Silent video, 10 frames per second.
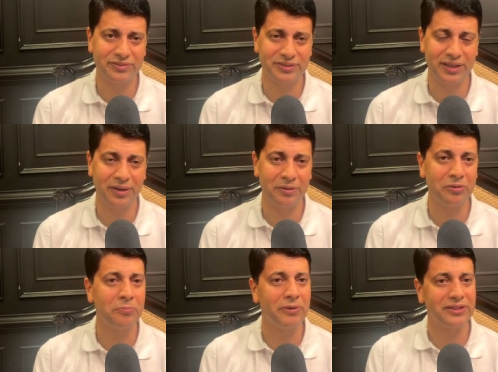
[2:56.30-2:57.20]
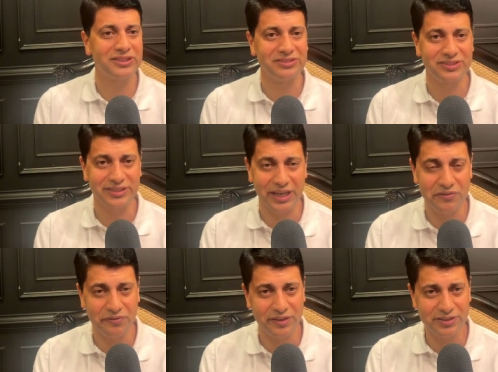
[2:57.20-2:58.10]
uh, you know breaths
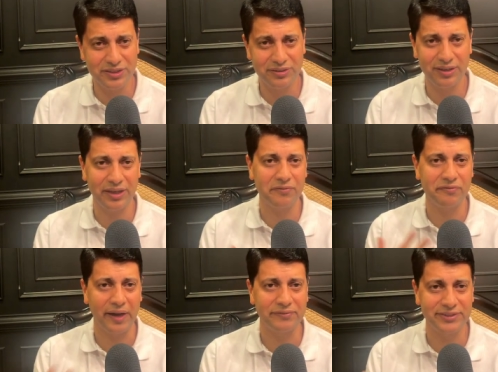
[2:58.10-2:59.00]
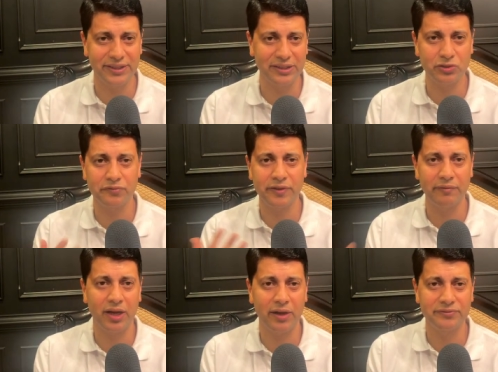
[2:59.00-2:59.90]
inside first, like five seconds or five
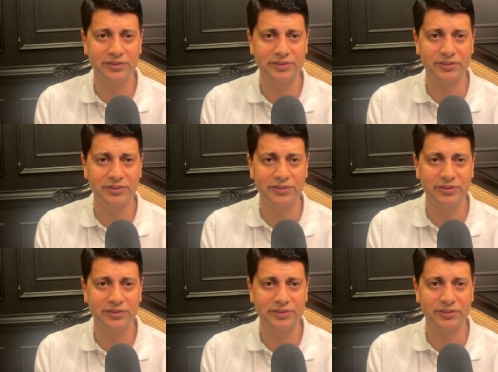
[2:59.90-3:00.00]
and a half